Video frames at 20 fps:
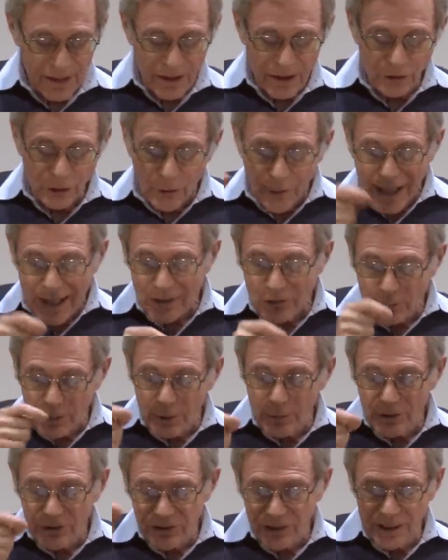So, as
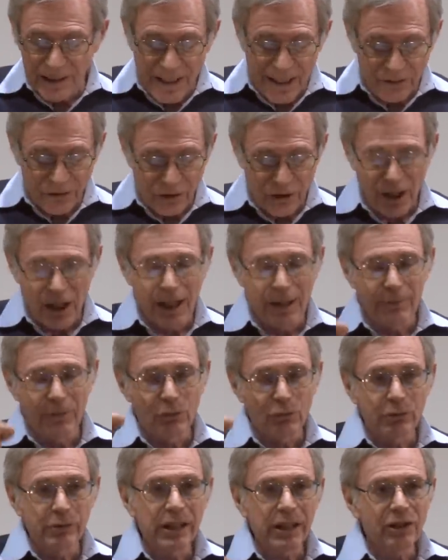we will see next time,
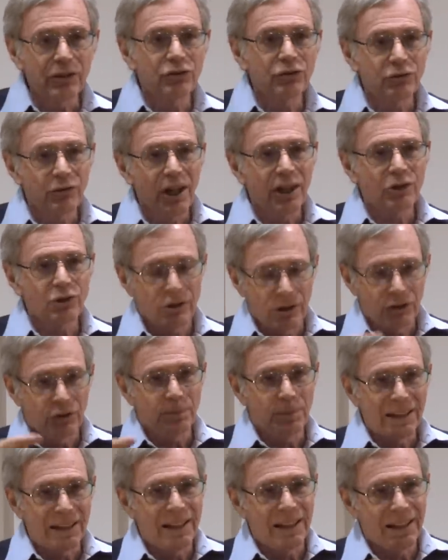Reconstruction is
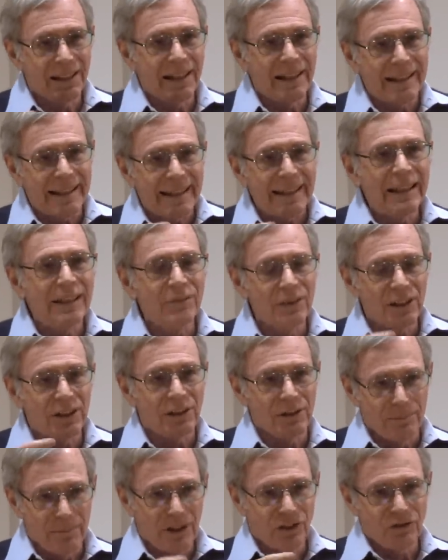beginning even
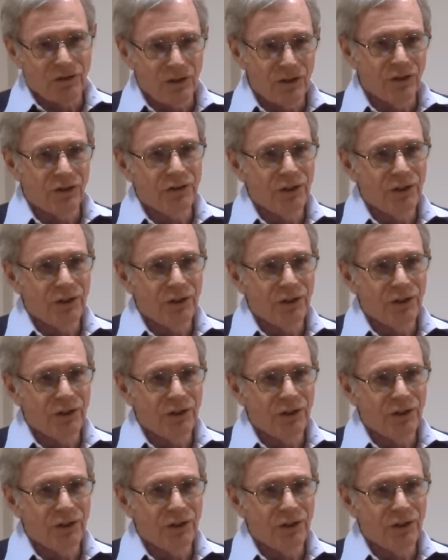in the midst of the